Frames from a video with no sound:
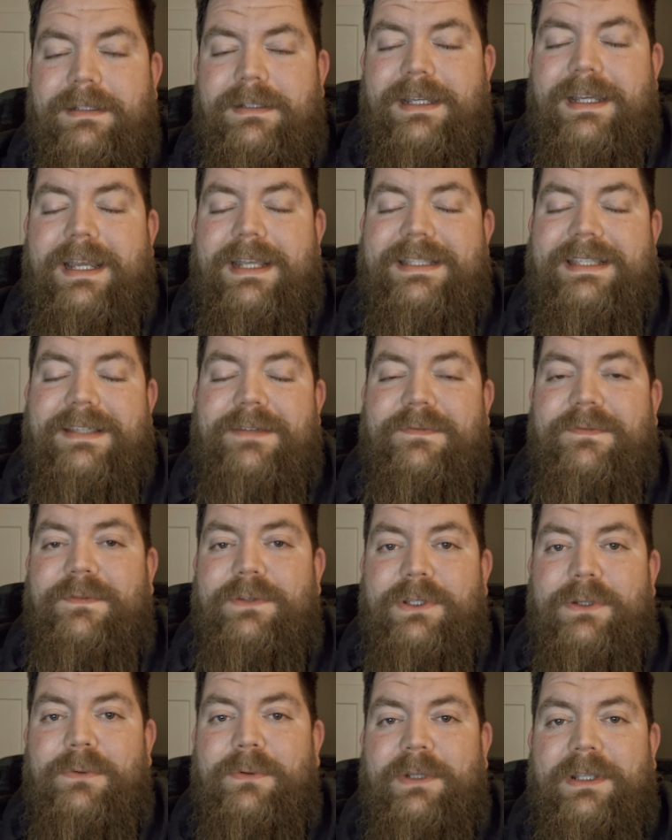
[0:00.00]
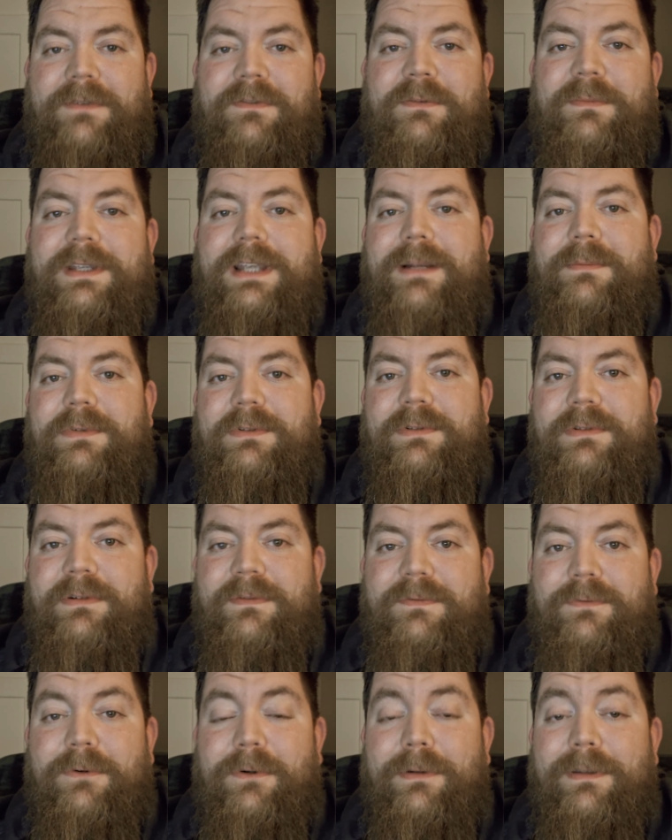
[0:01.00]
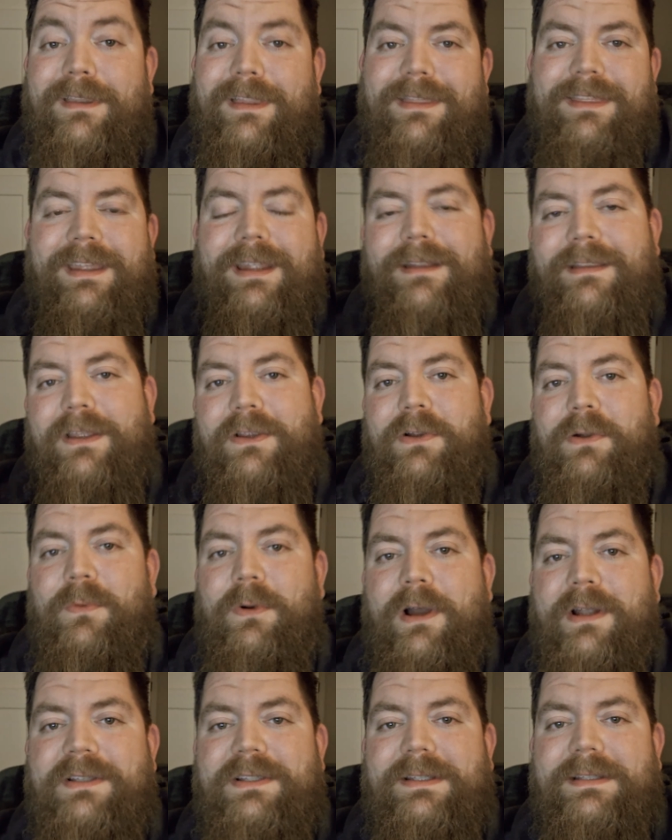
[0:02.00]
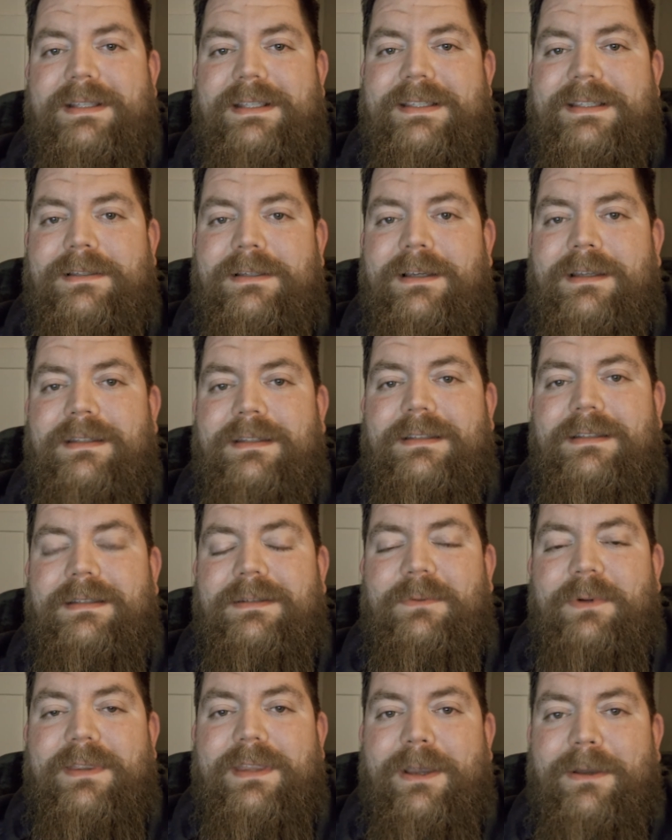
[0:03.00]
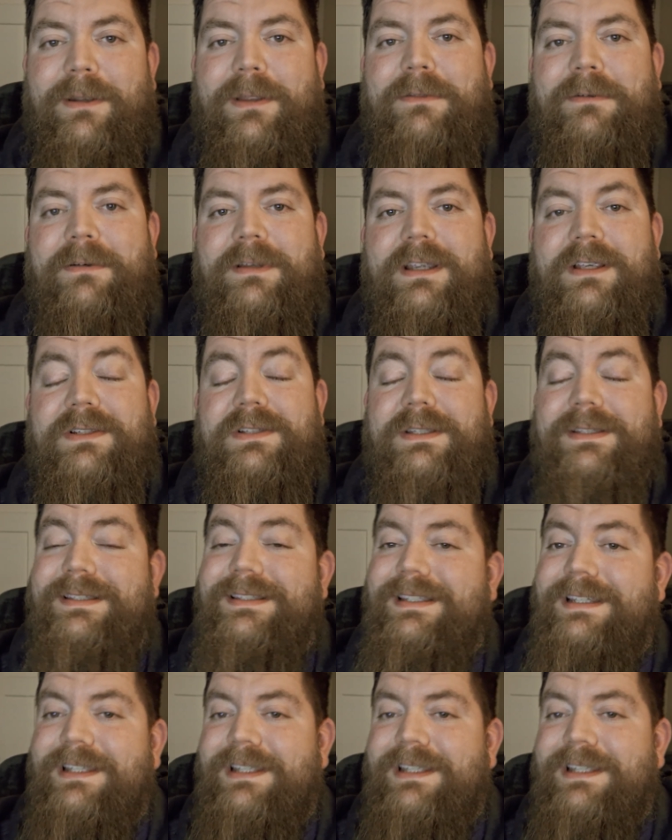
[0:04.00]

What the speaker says: As if you would even be able to afford the thing that you're watching this on without other nations.